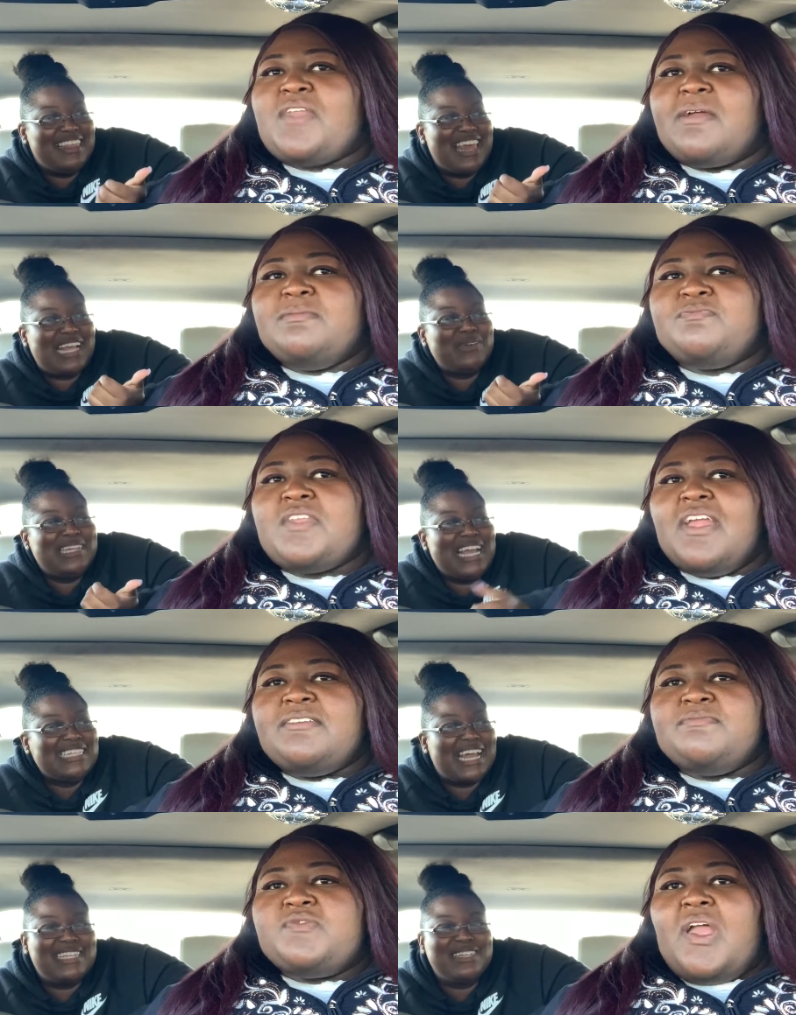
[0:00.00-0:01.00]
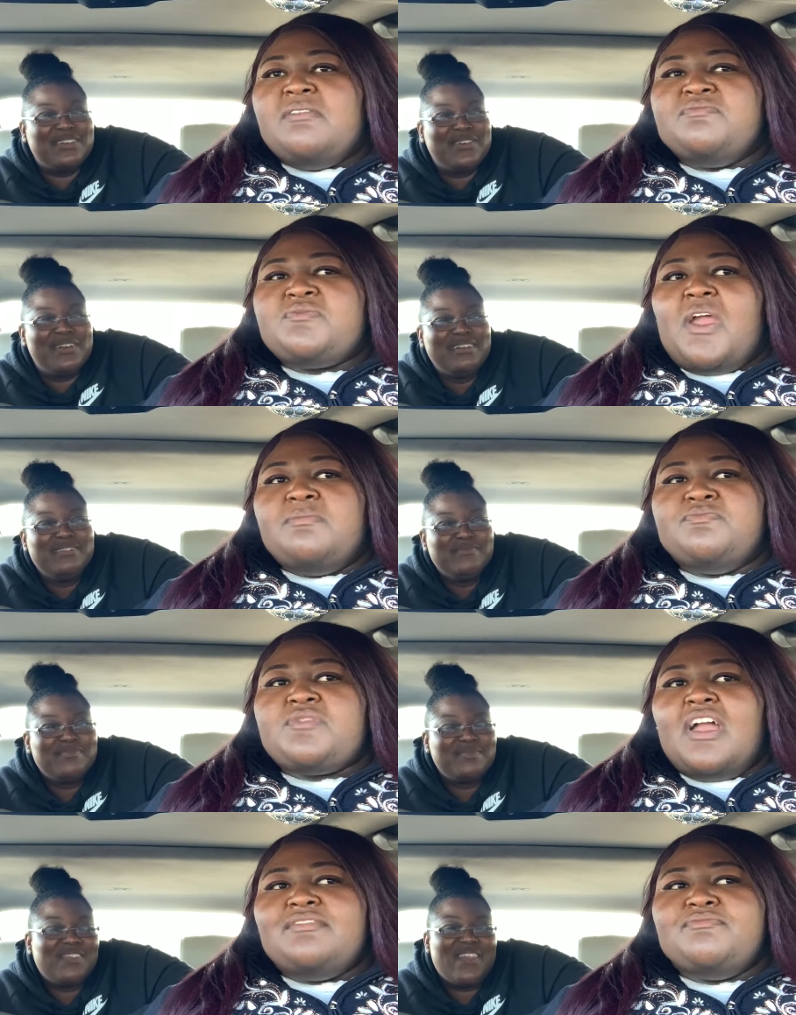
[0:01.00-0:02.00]
Speaker 1: That's what it tastes like too.
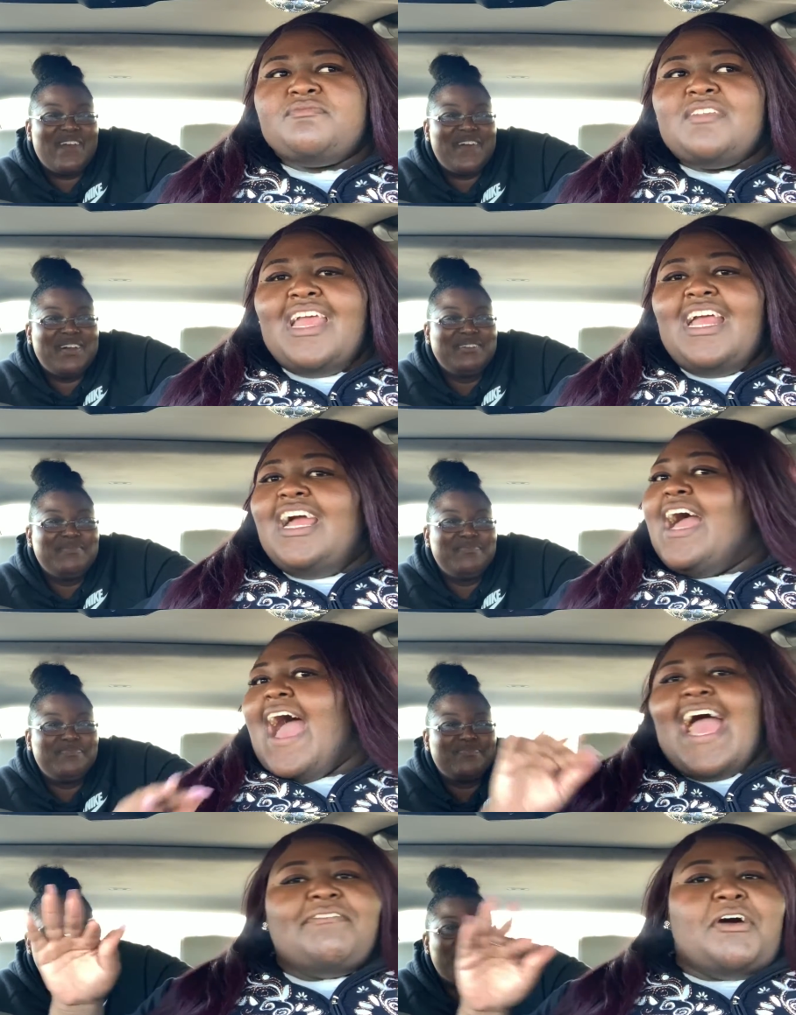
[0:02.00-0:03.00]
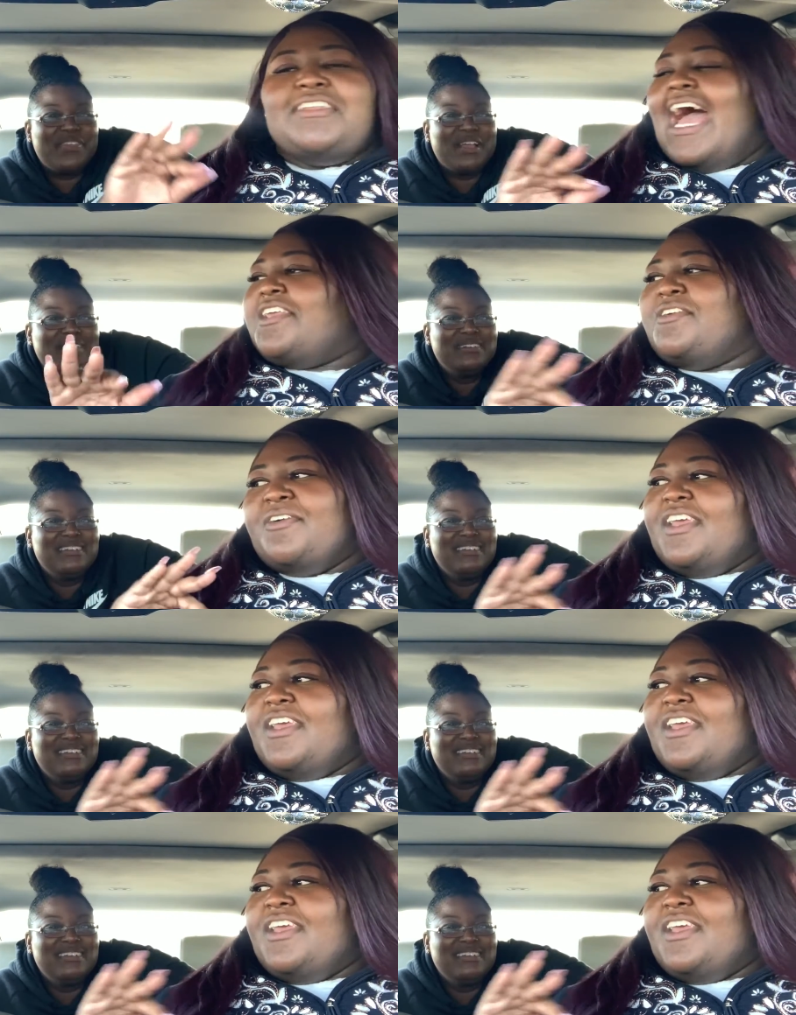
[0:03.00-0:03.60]
I ain't gonna knock you